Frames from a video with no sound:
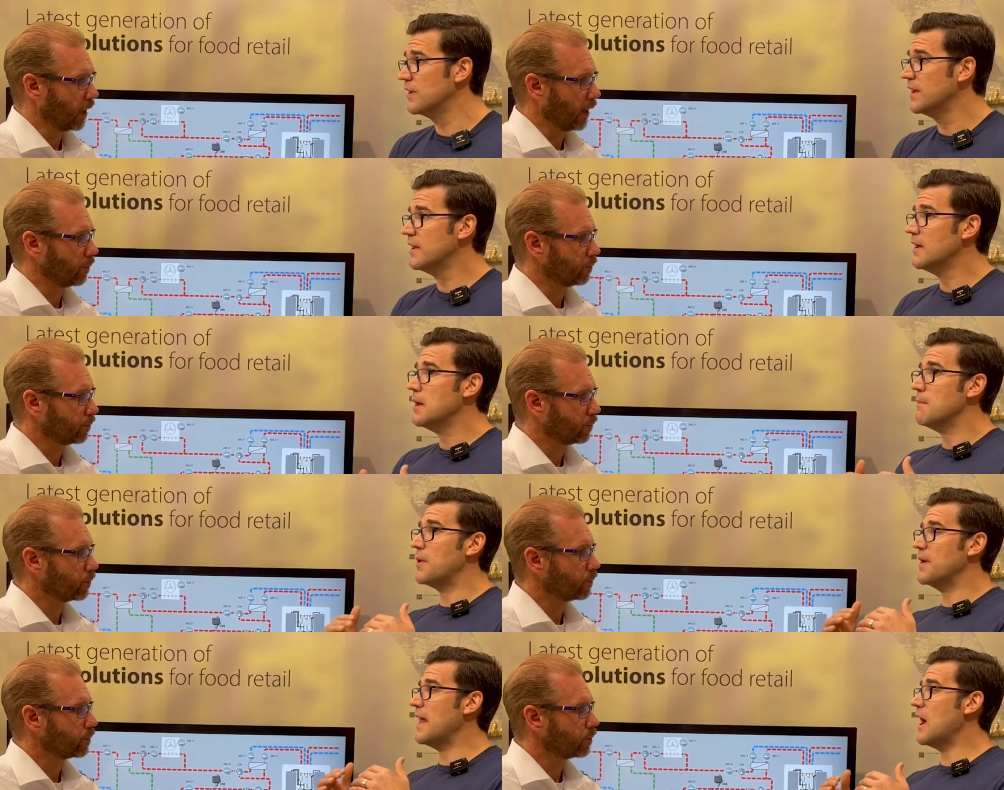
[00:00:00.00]
Speaker 1: Yeah.
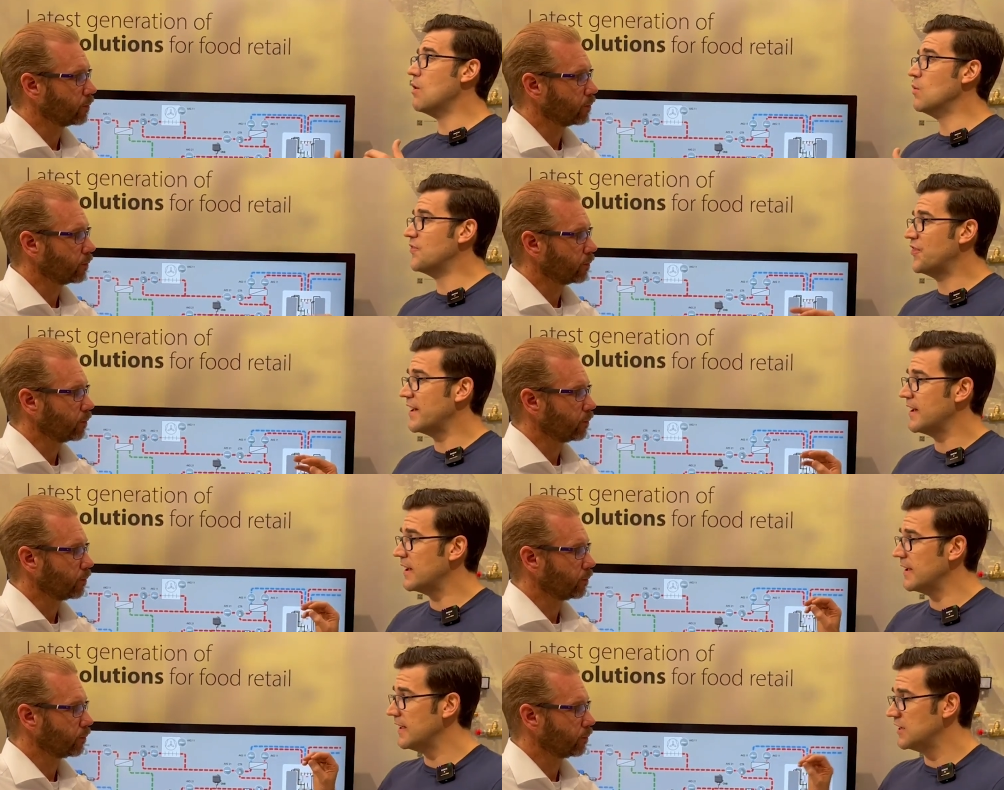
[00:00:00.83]
But now with
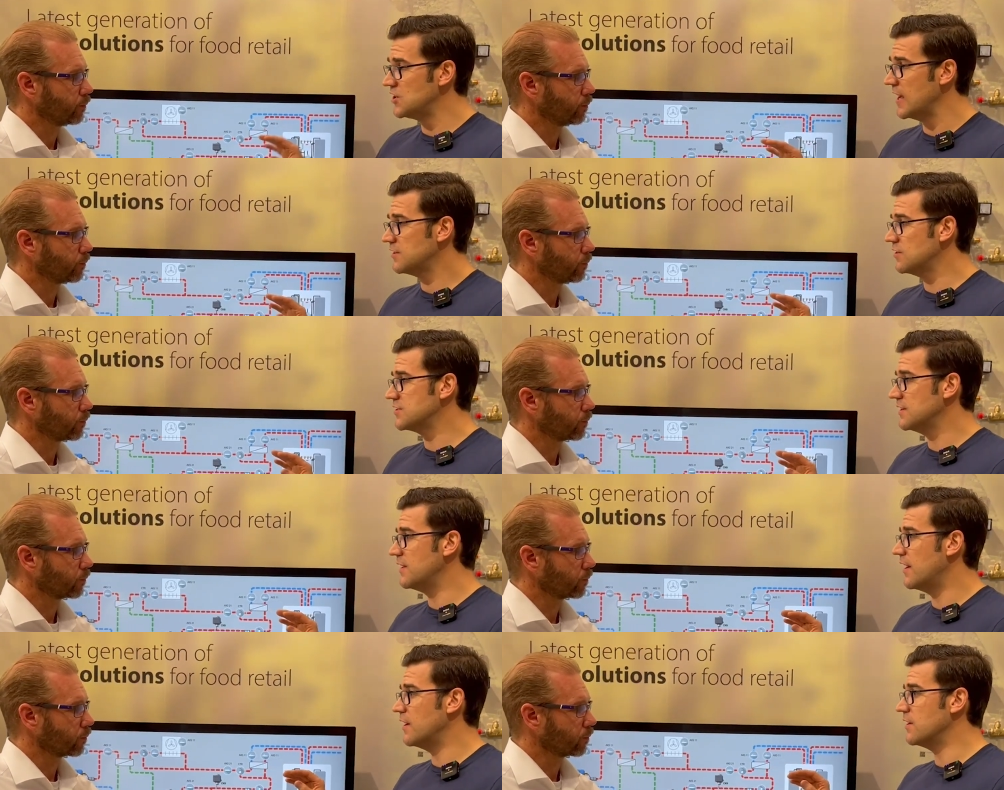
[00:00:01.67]
the ejectors
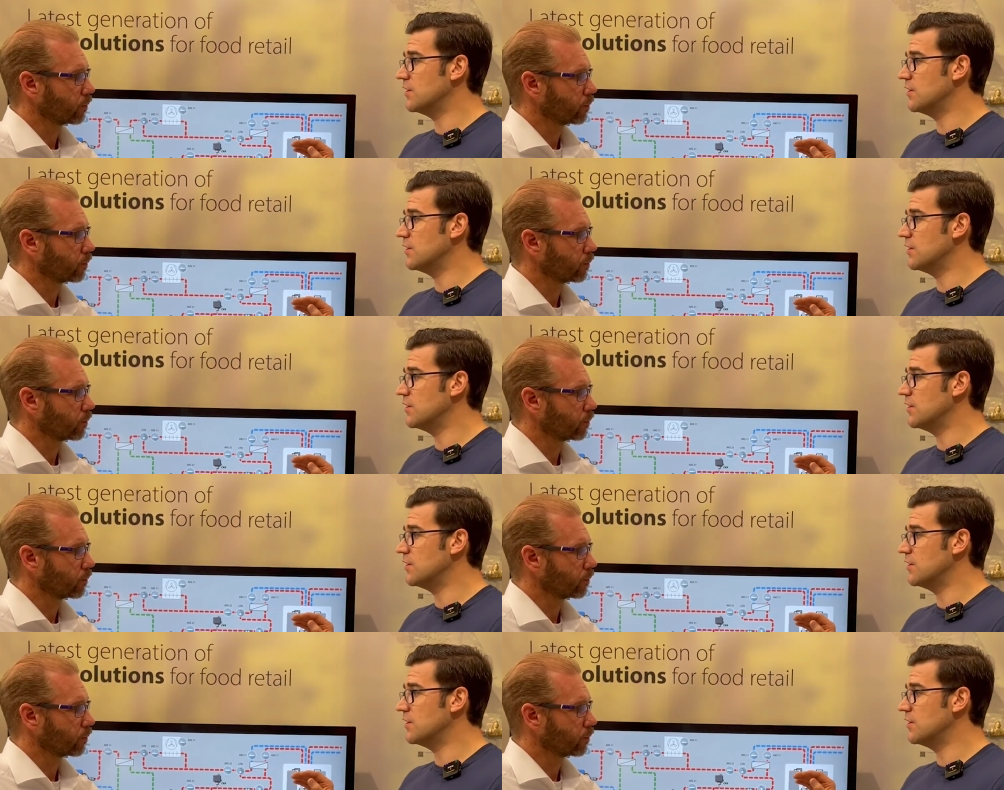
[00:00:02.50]
in there,